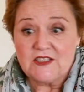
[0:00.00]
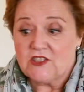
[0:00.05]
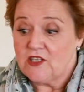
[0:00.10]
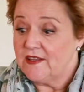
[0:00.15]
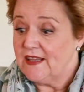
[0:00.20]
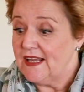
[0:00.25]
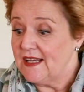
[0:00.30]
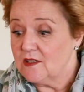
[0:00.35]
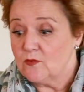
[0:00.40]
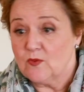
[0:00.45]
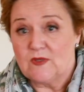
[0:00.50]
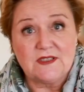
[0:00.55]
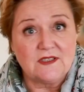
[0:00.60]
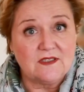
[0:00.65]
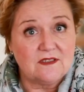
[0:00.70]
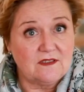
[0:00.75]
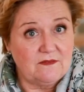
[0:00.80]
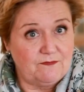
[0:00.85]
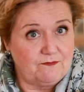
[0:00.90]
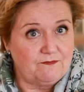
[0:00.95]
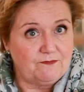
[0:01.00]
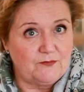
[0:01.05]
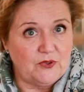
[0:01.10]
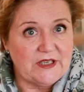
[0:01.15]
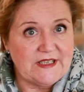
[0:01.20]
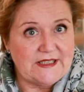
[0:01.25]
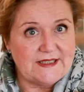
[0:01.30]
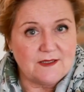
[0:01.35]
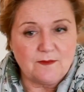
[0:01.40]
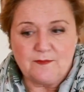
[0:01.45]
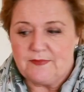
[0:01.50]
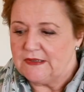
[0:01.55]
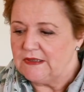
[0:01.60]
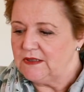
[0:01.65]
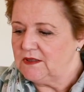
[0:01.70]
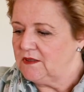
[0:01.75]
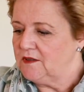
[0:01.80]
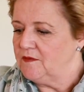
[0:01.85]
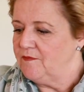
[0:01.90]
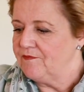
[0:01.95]
So that was pretty
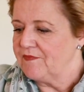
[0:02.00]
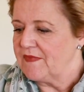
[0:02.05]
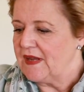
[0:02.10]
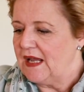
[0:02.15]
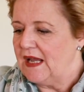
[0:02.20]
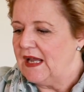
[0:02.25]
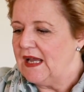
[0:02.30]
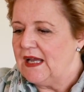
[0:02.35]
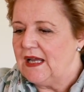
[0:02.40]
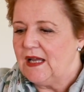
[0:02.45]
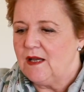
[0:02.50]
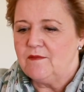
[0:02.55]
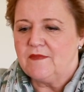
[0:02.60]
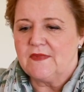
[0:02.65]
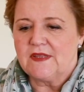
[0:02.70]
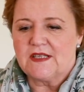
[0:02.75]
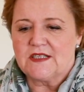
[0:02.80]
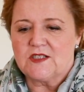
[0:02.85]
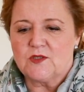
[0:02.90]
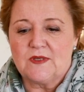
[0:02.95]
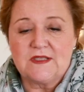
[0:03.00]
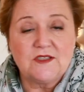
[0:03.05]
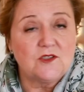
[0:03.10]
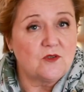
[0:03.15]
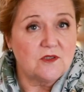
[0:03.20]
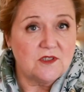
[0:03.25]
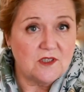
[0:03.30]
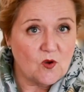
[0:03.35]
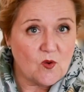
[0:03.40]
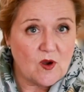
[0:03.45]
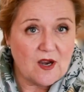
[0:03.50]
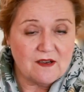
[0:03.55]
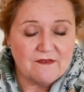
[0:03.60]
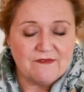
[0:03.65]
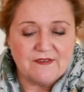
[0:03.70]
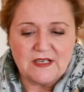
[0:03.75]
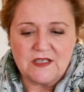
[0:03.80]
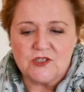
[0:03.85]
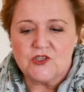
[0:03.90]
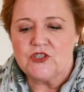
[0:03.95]
simple. This one's also quite
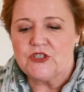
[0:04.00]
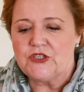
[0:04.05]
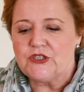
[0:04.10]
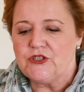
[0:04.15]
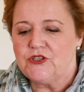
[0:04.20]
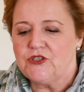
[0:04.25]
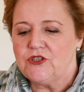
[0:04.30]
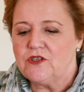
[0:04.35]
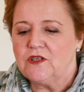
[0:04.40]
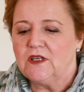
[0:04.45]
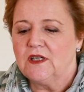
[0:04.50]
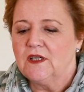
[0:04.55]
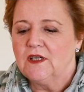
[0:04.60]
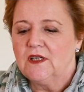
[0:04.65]
fun to do.